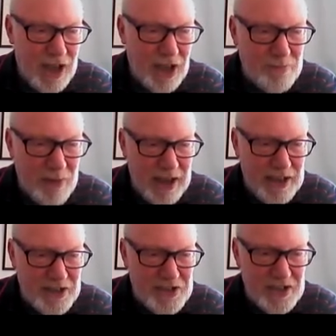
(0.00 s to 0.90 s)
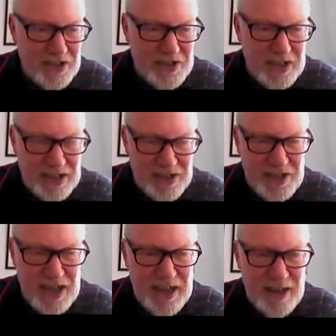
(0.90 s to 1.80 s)
and minus
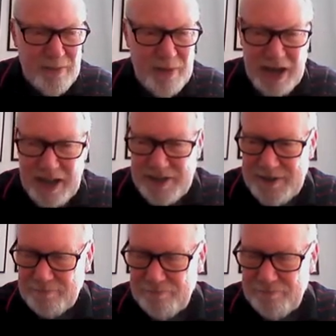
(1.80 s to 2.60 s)
16 minutes.